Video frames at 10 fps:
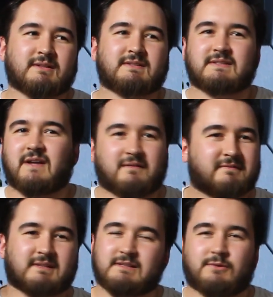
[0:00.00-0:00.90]

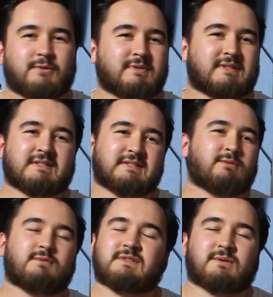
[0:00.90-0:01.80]
stuff, clues
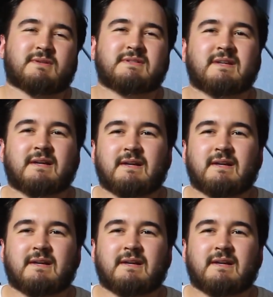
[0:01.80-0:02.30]
and all sorts,